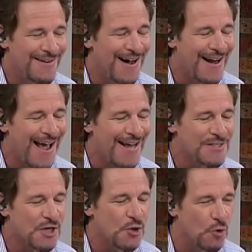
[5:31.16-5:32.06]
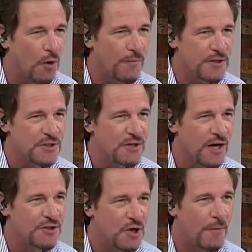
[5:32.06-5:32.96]
Not as enormous
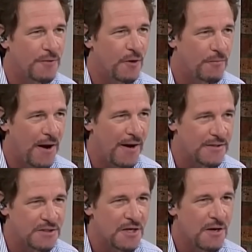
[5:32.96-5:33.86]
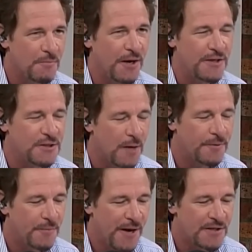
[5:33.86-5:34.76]
a dump in their pants, but a dump
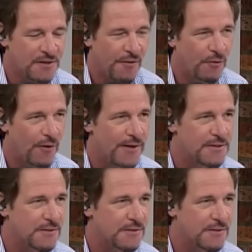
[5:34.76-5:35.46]
in the pants nonetheless.